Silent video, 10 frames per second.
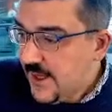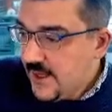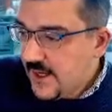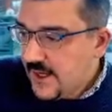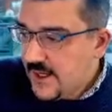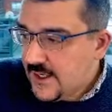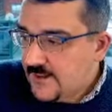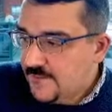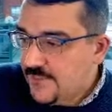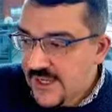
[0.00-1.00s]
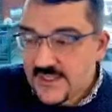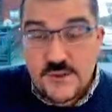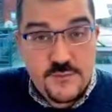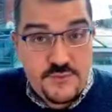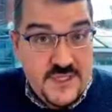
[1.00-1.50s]
But yeah, so
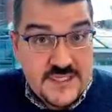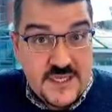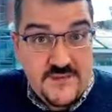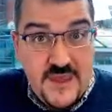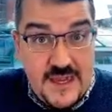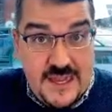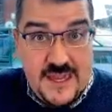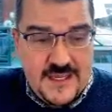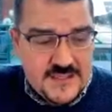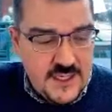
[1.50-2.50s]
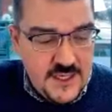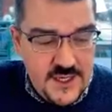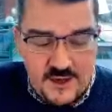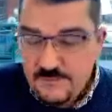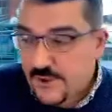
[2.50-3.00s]
please give that as a
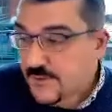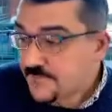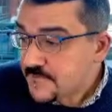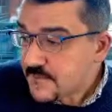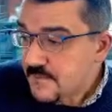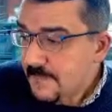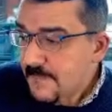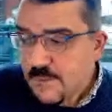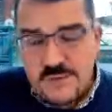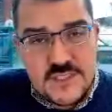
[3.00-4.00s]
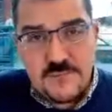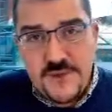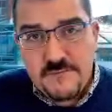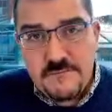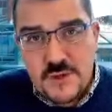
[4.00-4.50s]
number. But so
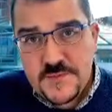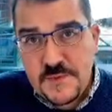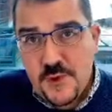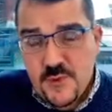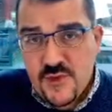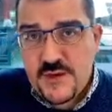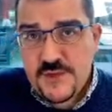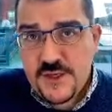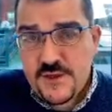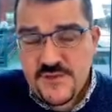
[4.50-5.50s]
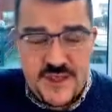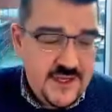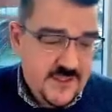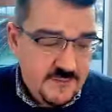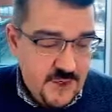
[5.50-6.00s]
most people are probably in Newfoundland
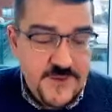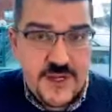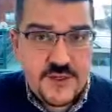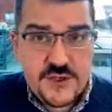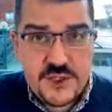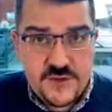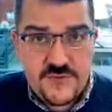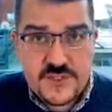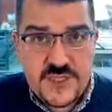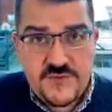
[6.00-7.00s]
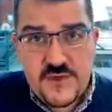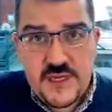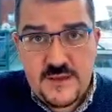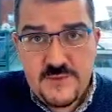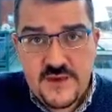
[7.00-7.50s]
at the moment, and you should have received an
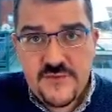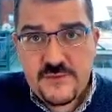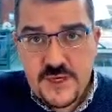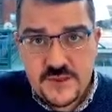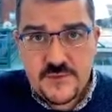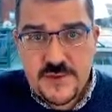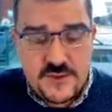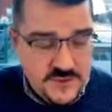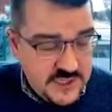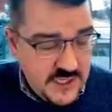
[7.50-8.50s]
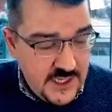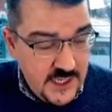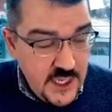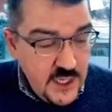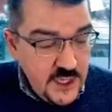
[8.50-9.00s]
email from Dr. Peters saying
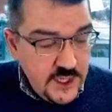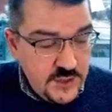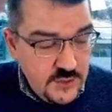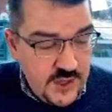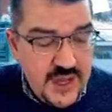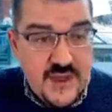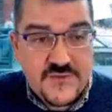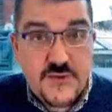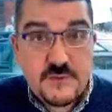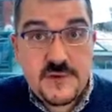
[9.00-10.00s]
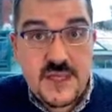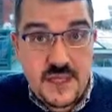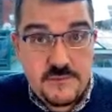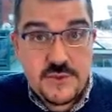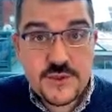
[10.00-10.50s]
you have to be
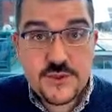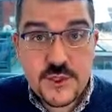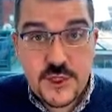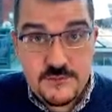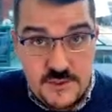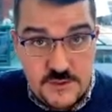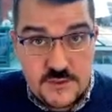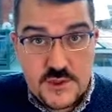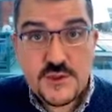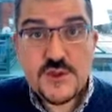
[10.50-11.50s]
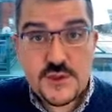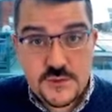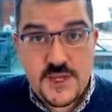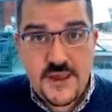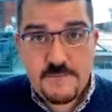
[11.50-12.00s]
able to commute to
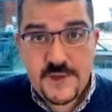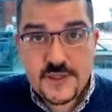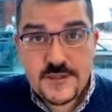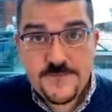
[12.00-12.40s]
campus.